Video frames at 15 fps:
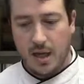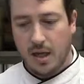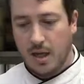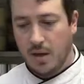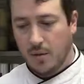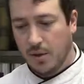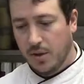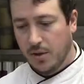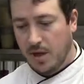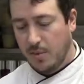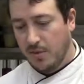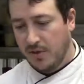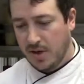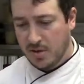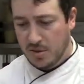And we're gonna do a
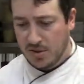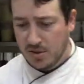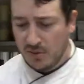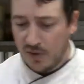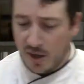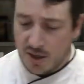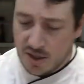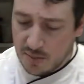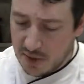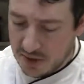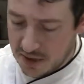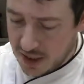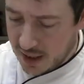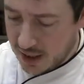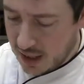couple vegetables. So vegetables
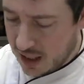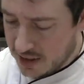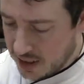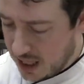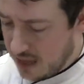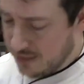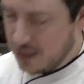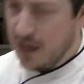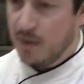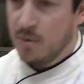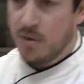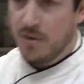today, guys. I have a couple